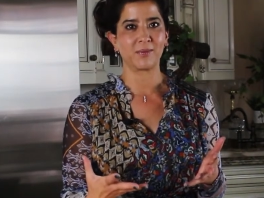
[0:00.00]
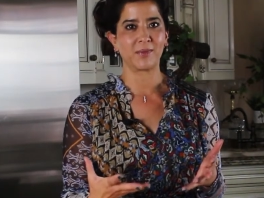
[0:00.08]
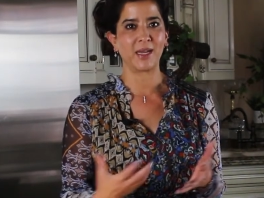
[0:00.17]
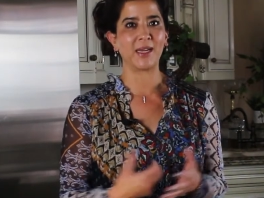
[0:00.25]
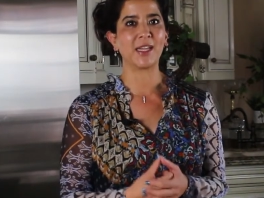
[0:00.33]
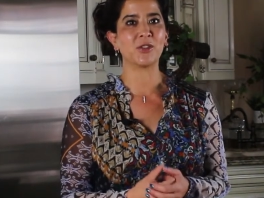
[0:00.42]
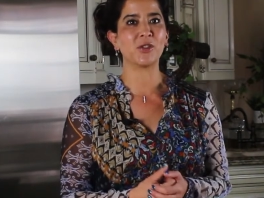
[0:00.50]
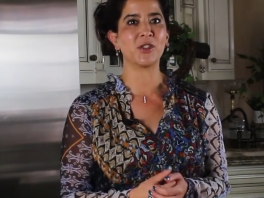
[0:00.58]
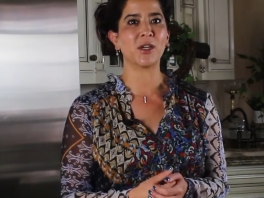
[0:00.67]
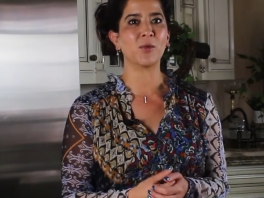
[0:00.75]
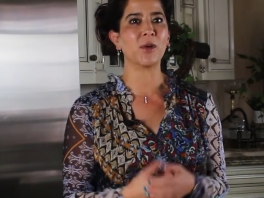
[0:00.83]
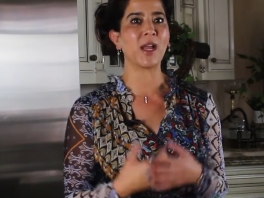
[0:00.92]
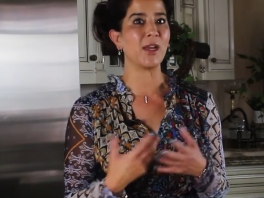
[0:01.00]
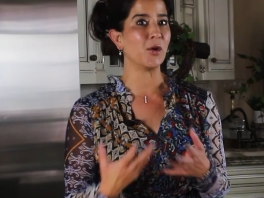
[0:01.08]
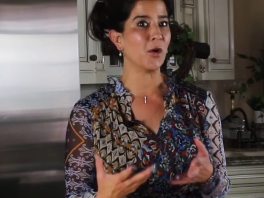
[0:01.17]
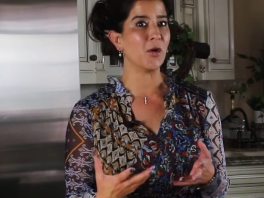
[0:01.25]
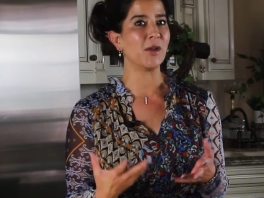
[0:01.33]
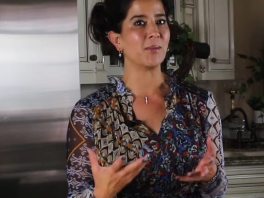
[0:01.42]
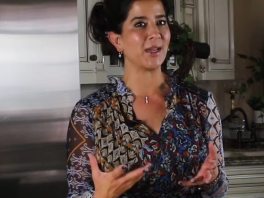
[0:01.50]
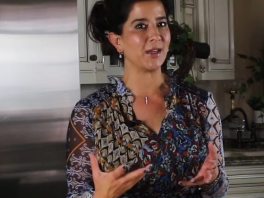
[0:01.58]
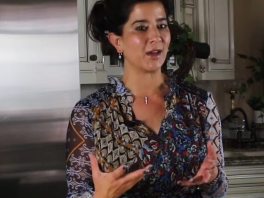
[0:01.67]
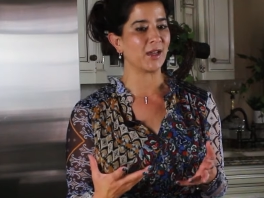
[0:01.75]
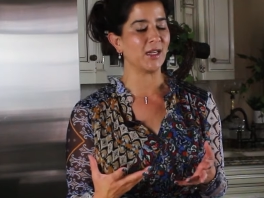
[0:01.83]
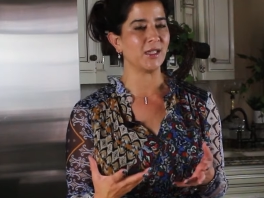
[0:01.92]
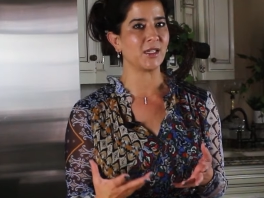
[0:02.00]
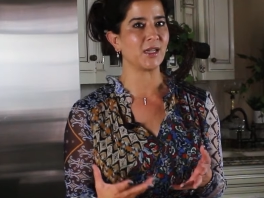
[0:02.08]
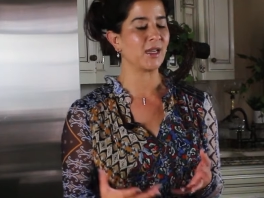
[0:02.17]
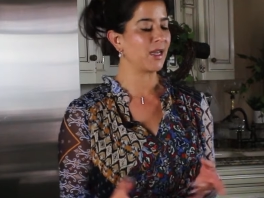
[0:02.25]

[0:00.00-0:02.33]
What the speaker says: I like to share what I know and my knowledge.